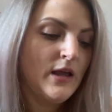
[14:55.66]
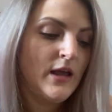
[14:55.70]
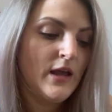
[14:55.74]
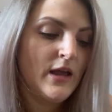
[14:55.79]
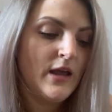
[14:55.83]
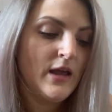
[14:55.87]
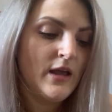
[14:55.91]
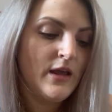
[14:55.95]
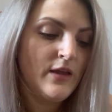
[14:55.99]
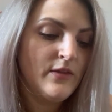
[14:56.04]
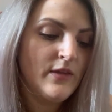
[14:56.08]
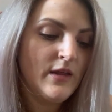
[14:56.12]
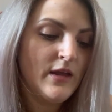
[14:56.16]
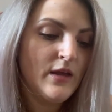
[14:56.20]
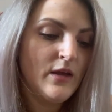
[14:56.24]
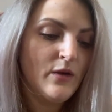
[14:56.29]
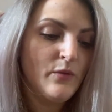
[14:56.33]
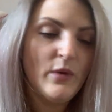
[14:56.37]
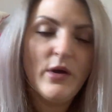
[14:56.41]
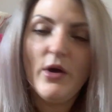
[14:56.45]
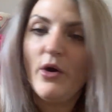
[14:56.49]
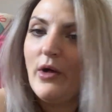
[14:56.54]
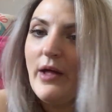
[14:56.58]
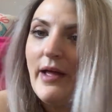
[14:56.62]
and
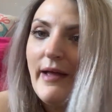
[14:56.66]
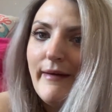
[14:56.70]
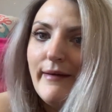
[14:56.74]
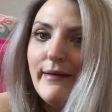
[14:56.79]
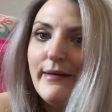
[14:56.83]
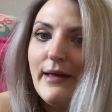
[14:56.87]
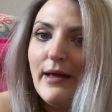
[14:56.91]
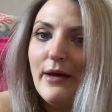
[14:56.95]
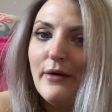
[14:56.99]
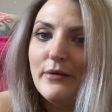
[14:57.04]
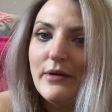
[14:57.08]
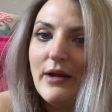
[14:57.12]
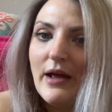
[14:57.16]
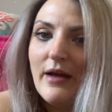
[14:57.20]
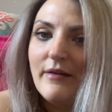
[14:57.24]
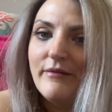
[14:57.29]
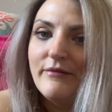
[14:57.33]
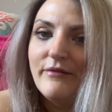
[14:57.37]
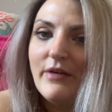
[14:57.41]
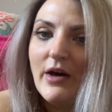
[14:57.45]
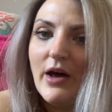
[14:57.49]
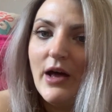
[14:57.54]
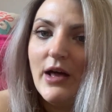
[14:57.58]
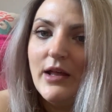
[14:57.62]
we all hang out and have
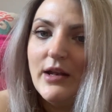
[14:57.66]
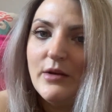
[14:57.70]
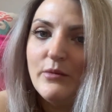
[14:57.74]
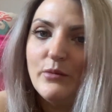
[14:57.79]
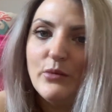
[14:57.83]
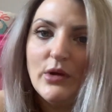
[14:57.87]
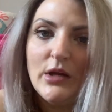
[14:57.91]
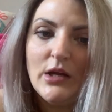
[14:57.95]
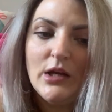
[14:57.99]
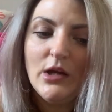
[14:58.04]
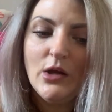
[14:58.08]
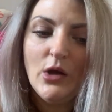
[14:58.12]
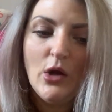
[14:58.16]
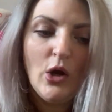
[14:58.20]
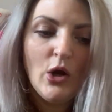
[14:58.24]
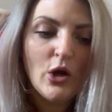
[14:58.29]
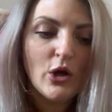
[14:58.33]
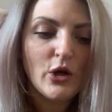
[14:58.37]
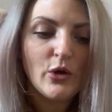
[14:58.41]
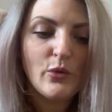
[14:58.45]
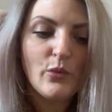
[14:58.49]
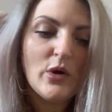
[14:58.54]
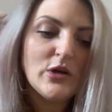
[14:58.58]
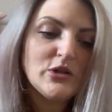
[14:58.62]
fun, and we
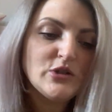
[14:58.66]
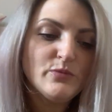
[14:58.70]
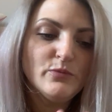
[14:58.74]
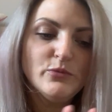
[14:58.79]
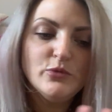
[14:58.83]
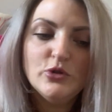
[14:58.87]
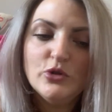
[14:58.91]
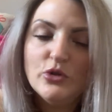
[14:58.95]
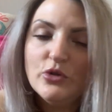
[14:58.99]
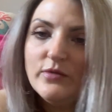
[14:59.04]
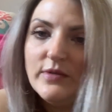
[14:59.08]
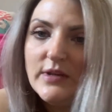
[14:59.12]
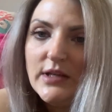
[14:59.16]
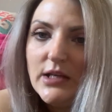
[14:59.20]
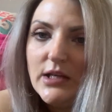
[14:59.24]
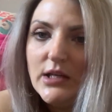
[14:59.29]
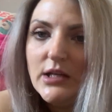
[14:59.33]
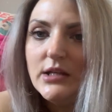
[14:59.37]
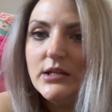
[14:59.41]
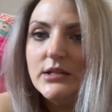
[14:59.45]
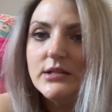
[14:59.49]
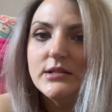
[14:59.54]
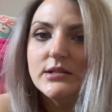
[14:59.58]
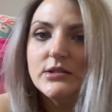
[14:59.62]
go watch
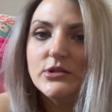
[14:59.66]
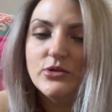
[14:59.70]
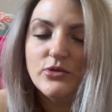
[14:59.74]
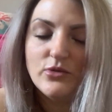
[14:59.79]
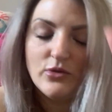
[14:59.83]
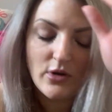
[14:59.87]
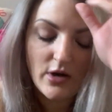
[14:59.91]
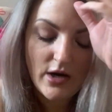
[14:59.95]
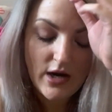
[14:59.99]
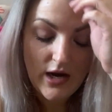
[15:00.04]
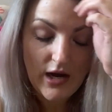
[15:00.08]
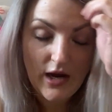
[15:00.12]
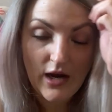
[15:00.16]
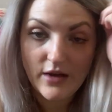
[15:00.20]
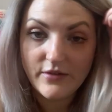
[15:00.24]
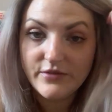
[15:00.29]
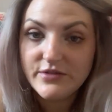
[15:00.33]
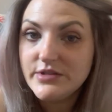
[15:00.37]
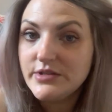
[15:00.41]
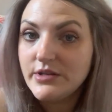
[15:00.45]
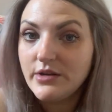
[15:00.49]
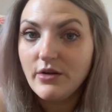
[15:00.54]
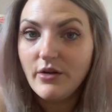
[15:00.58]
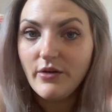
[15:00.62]
movies and do
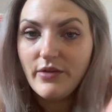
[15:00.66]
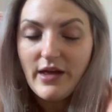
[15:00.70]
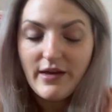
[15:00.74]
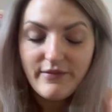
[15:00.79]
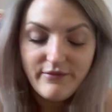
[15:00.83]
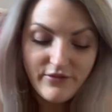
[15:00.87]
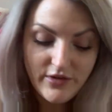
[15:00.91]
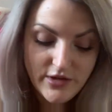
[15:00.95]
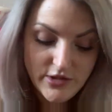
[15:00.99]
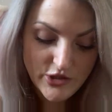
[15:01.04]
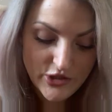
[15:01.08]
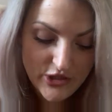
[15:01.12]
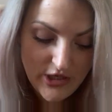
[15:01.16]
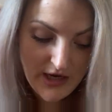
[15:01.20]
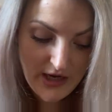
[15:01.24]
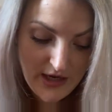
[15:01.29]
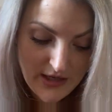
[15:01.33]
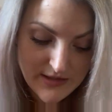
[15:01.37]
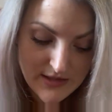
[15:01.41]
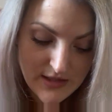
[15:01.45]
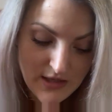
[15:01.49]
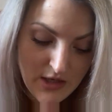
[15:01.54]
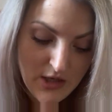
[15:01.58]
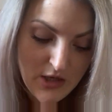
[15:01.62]
crafts and all that fun
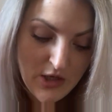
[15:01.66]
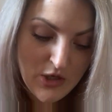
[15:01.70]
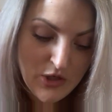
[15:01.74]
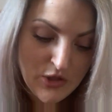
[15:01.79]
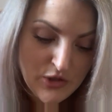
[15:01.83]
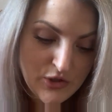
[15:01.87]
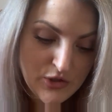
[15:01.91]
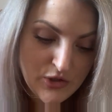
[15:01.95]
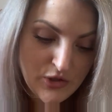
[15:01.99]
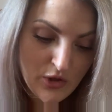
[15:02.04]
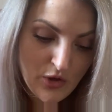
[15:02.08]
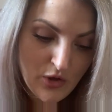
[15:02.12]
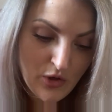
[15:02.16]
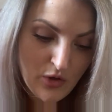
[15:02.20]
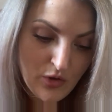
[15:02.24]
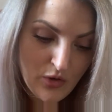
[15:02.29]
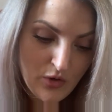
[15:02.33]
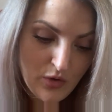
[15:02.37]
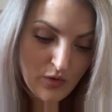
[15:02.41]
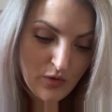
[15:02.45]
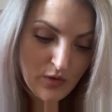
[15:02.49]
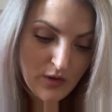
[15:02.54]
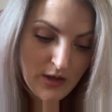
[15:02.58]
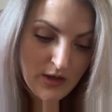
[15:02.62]
jazz.
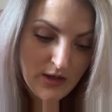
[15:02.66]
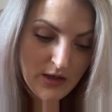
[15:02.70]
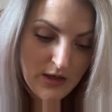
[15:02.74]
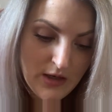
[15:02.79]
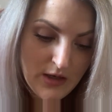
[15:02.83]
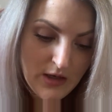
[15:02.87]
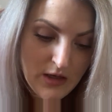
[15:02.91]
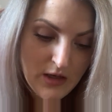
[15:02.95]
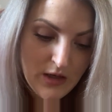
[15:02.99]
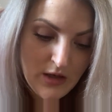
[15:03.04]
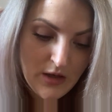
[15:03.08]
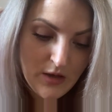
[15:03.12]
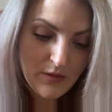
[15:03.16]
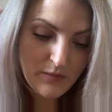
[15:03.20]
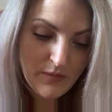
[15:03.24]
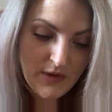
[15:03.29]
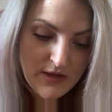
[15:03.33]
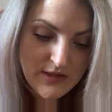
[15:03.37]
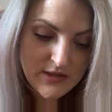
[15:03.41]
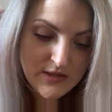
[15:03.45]
So my